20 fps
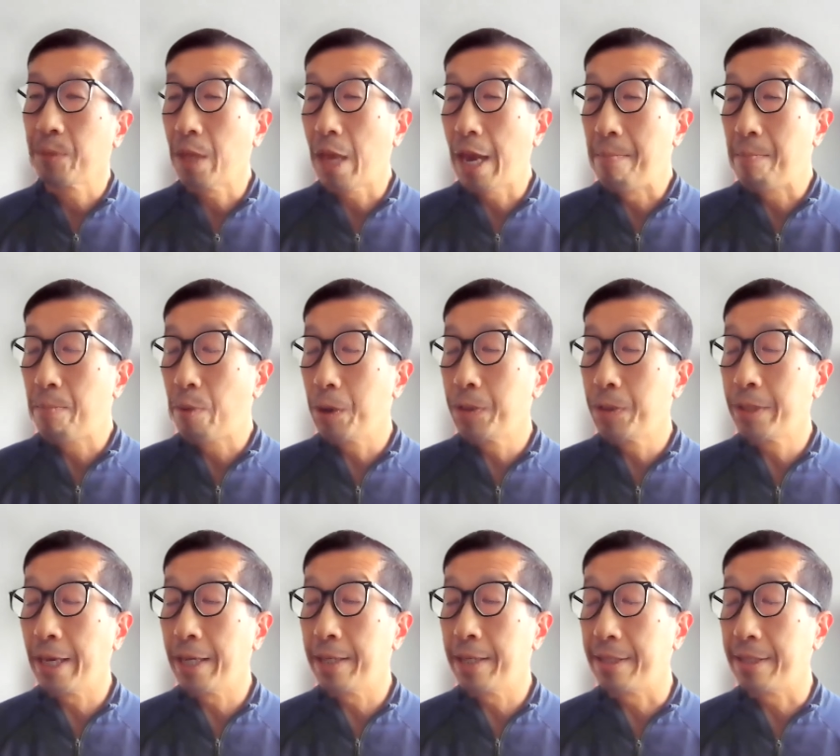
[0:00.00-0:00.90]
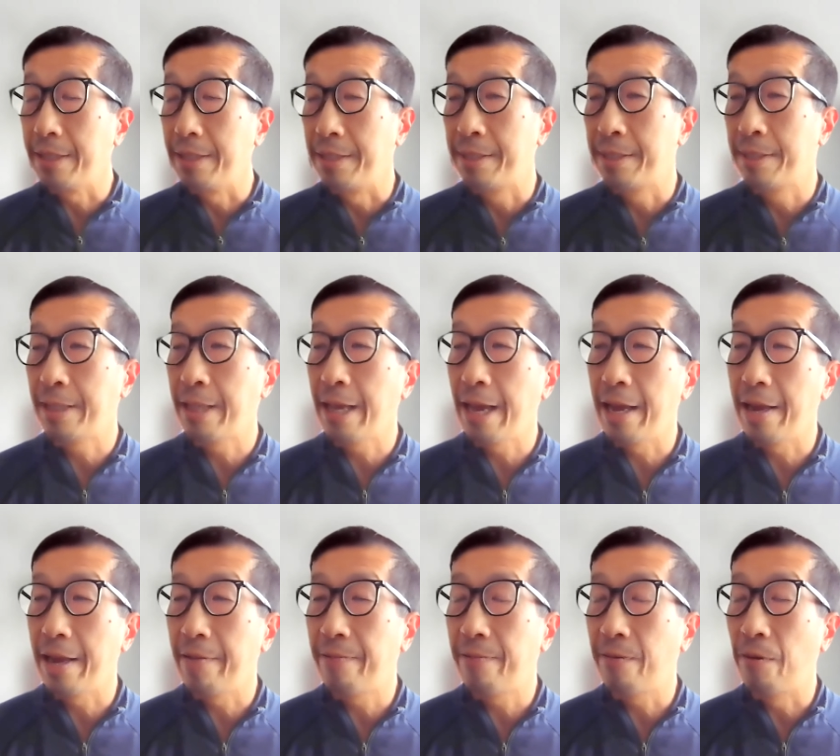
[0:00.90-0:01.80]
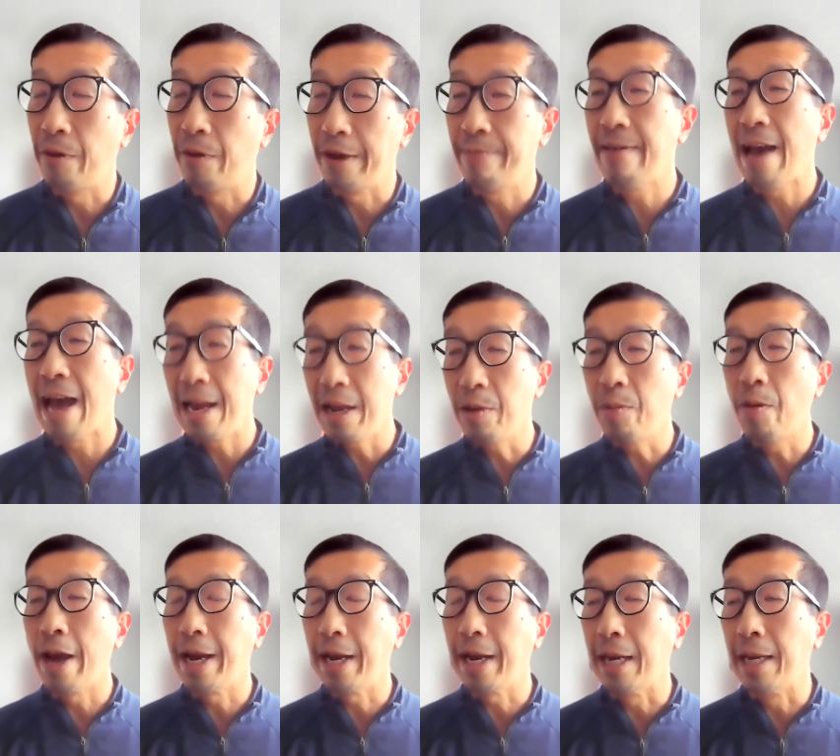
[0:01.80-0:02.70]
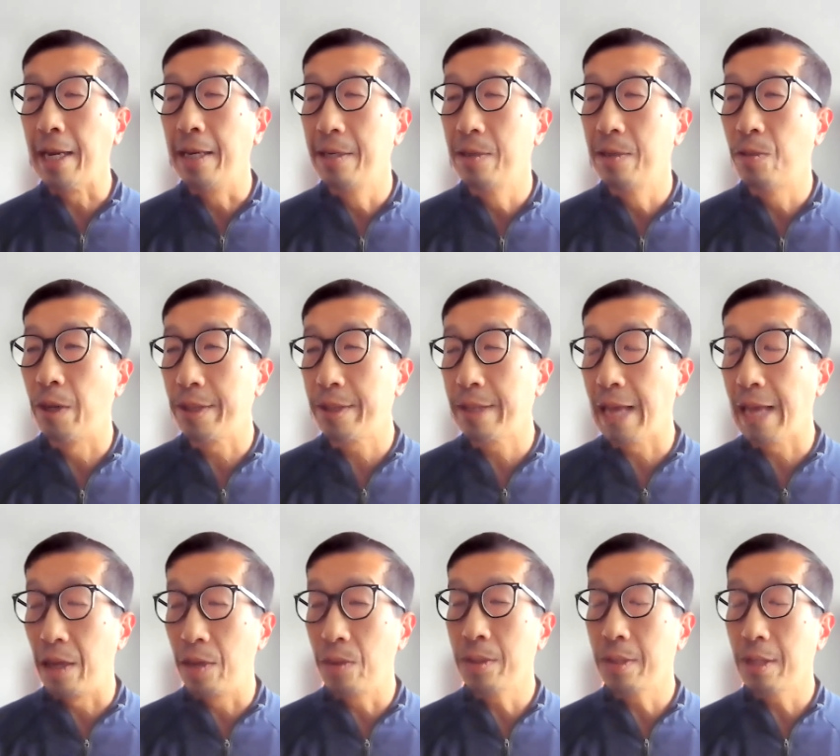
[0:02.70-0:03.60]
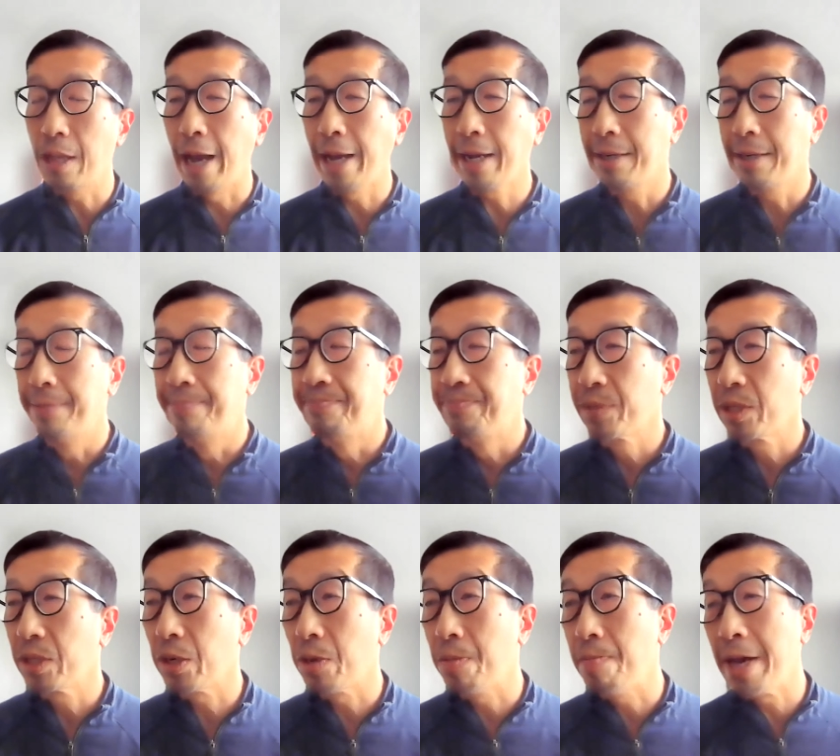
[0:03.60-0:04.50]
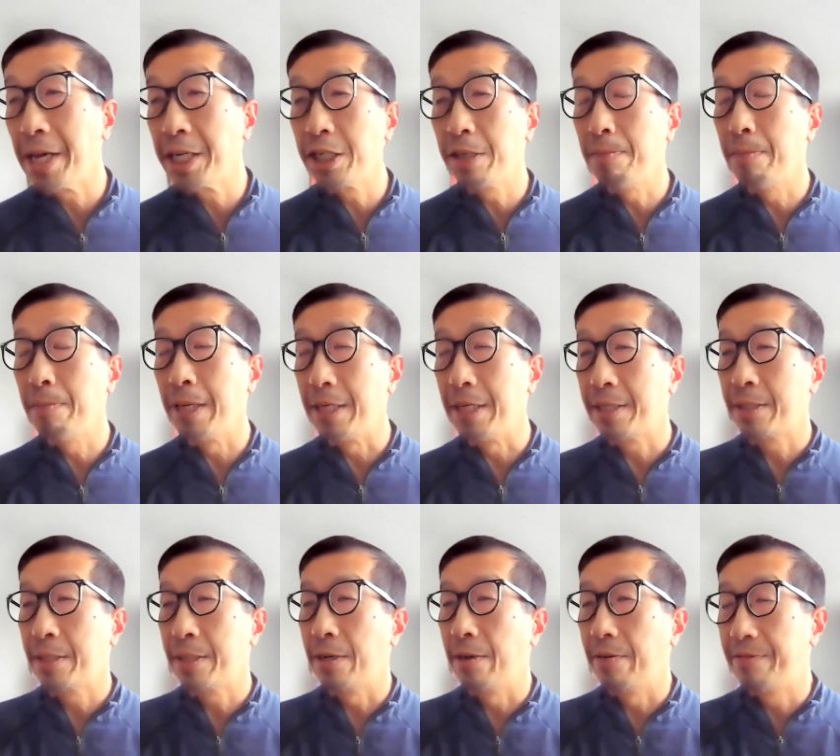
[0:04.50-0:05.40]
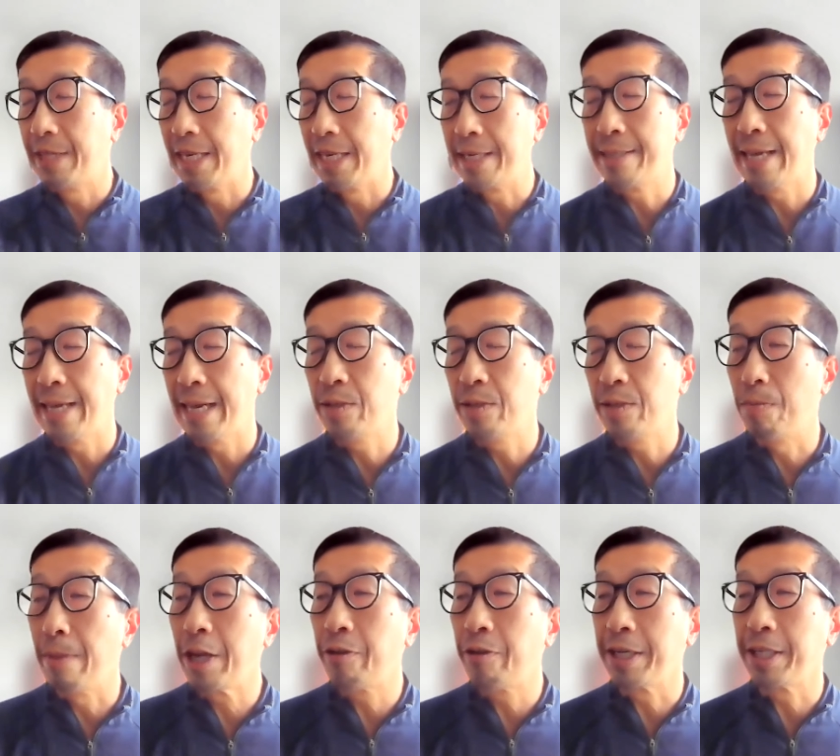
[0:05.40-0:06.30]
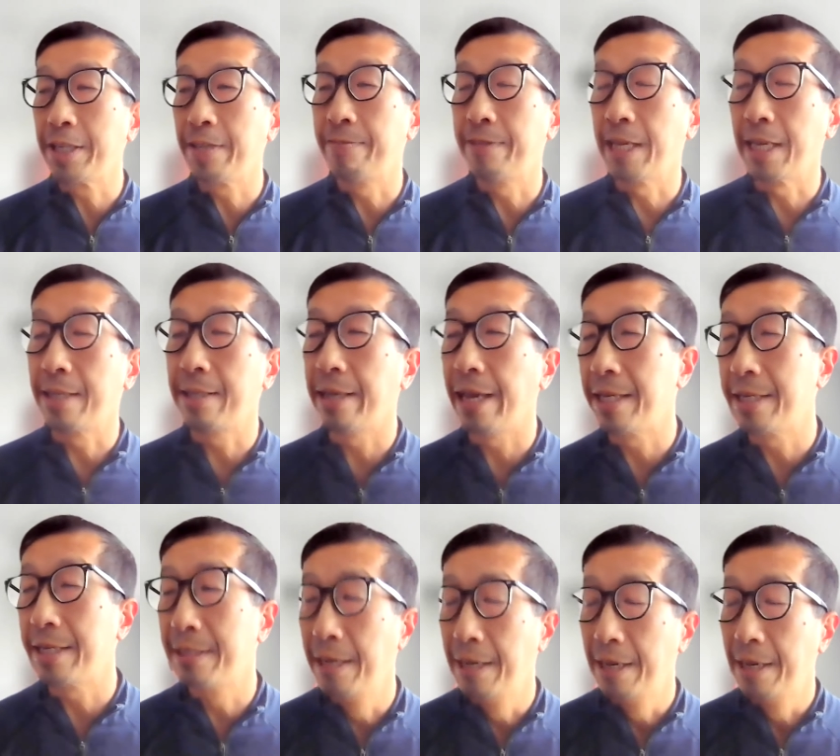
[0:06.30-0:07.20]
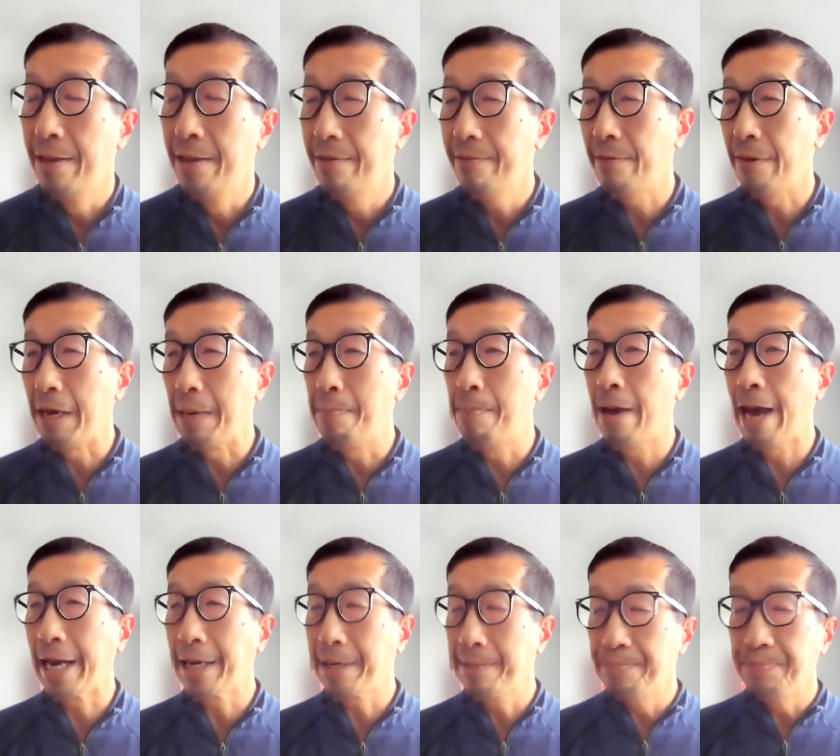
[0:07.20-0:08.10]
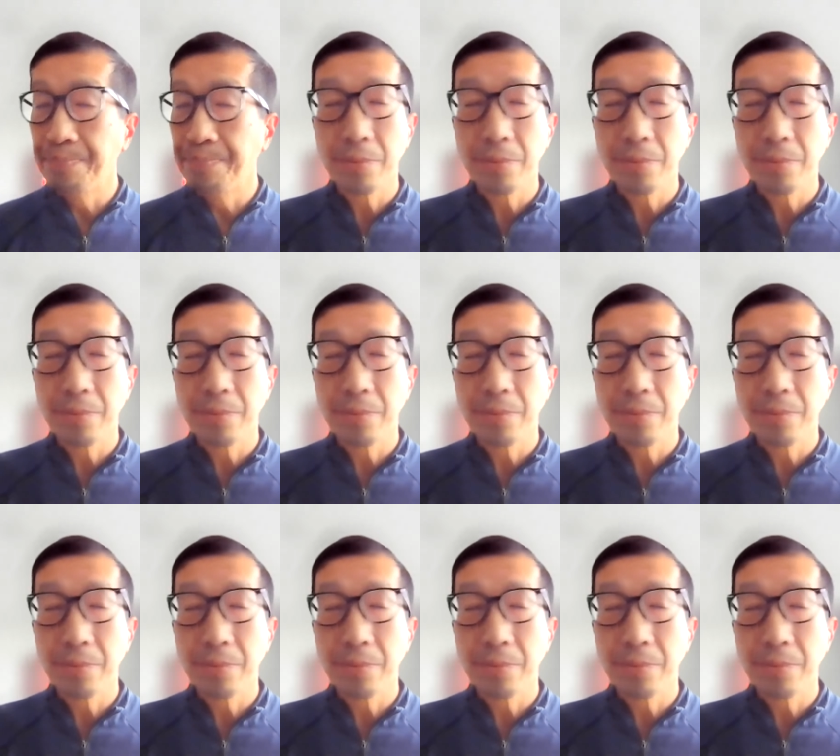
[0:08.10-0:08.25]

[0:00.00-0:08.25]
and processes that for evaluating what that looks like. So measurements of success or metrics of success for impact.